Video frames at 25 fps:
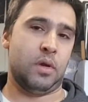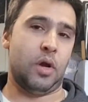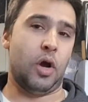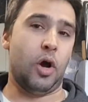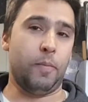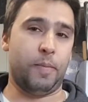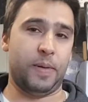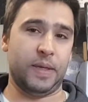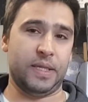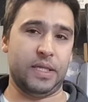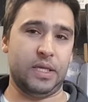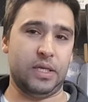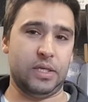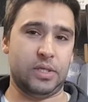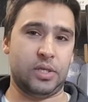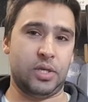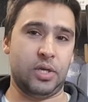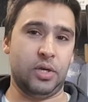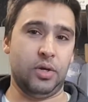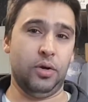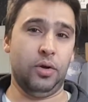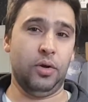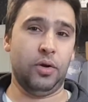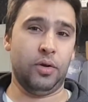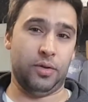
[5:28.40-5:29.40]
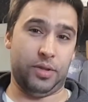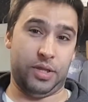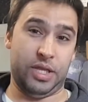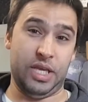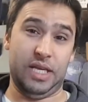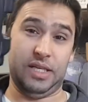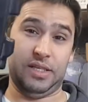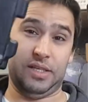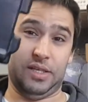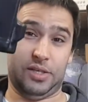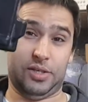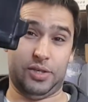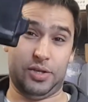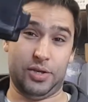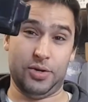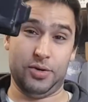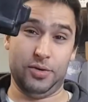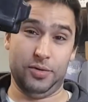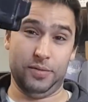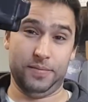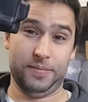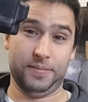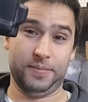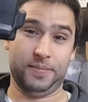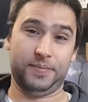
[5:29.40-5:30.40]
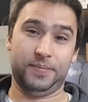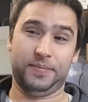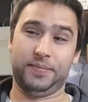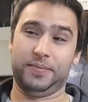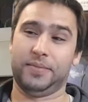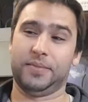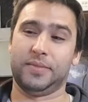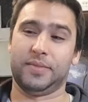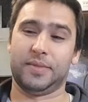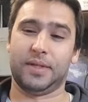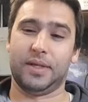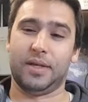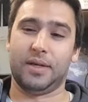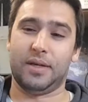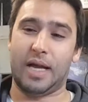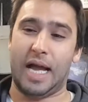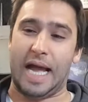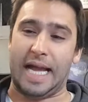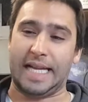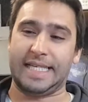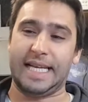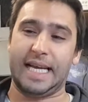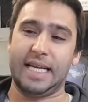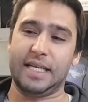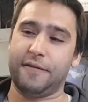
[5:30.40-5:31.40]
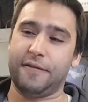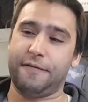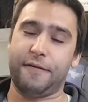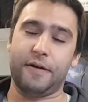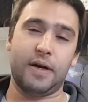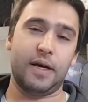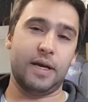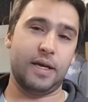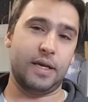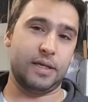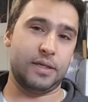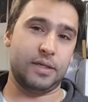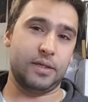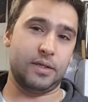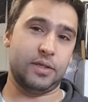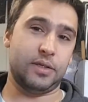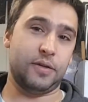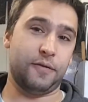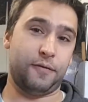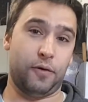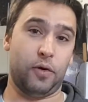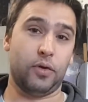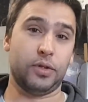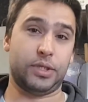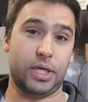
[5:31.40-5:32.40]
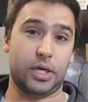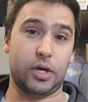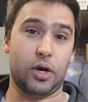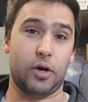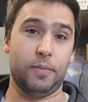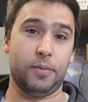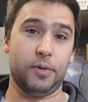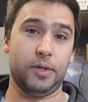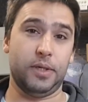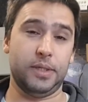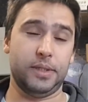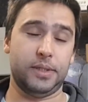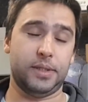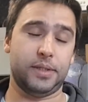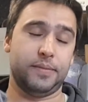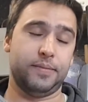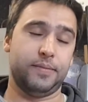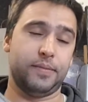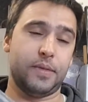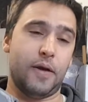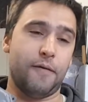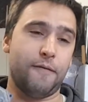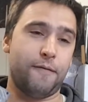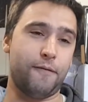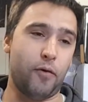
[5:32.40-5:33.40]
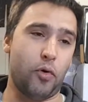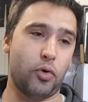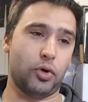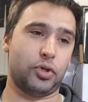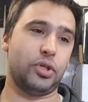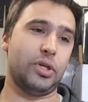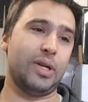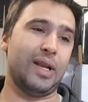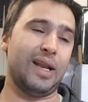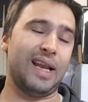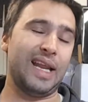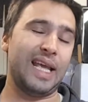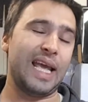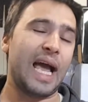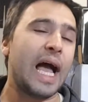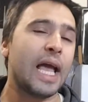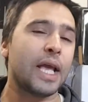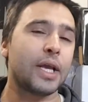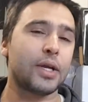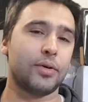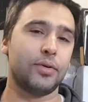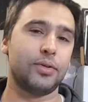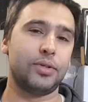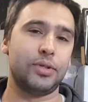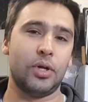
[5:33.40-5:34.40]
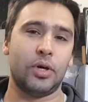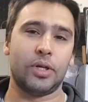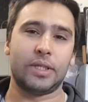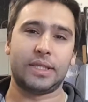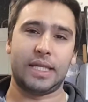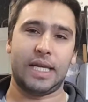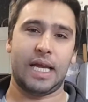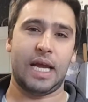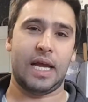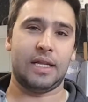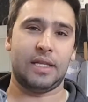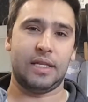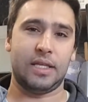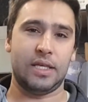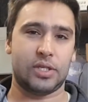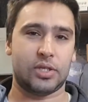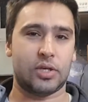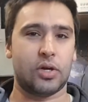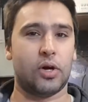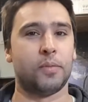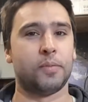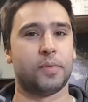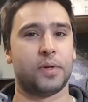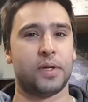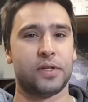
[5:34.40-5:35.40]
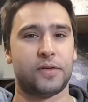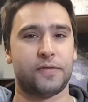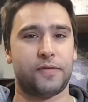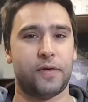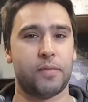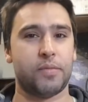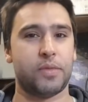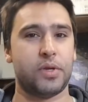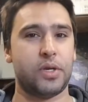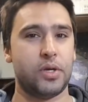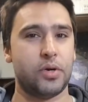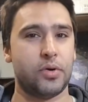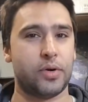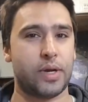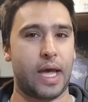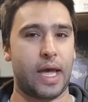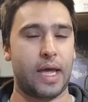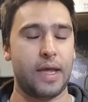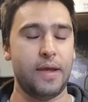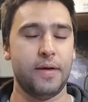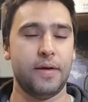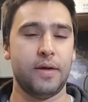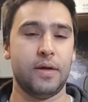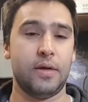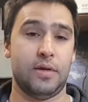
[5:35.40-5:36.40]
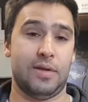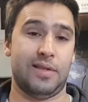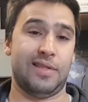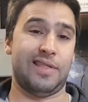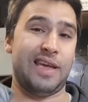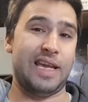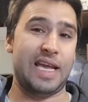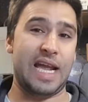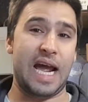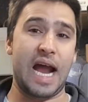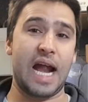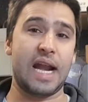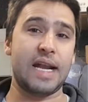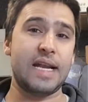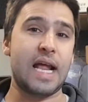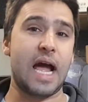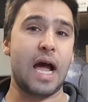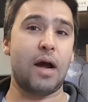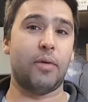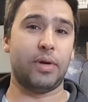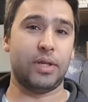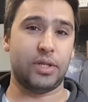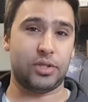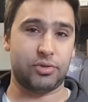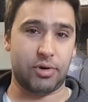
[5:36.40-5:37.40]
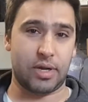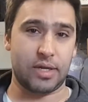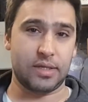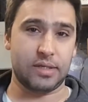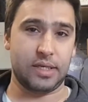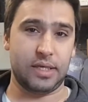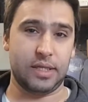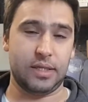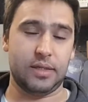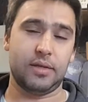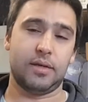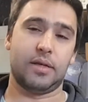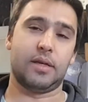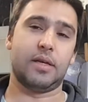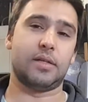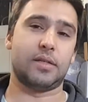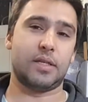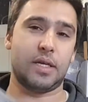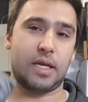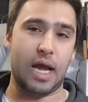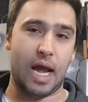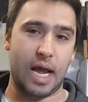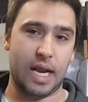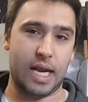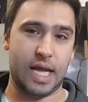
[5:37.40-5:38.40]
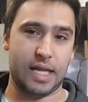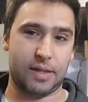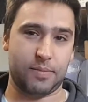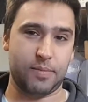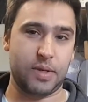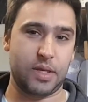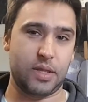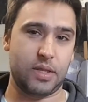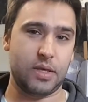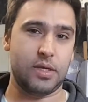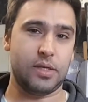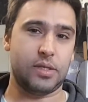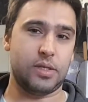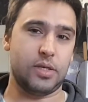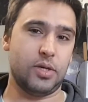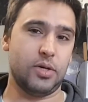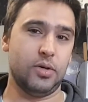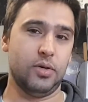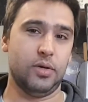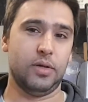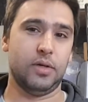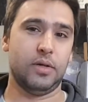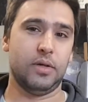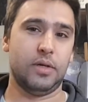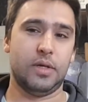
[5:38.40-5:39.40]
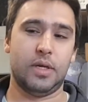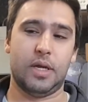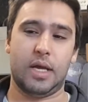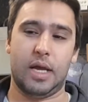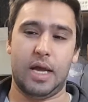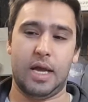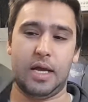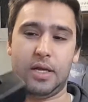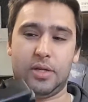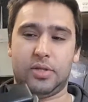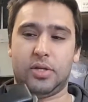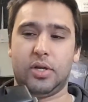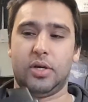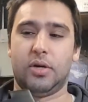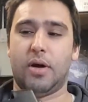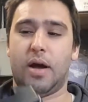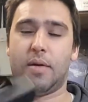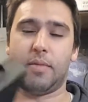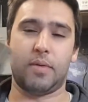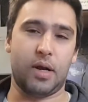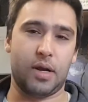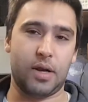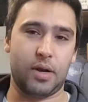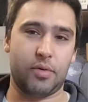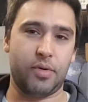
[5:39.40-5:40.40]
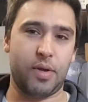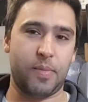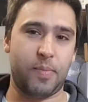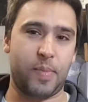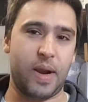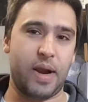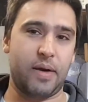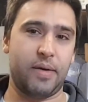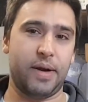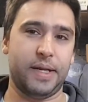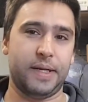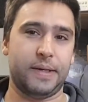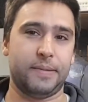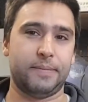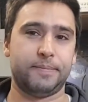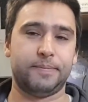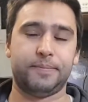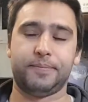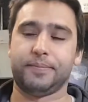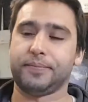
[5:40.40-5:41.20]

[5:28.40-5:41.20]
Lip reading: Opened the ECU, this ECU, identified the faulty components. Unfortunately, I could not get these components from the UK. They are now in transit because the guy lent me the ECU, so I'm going to repair it.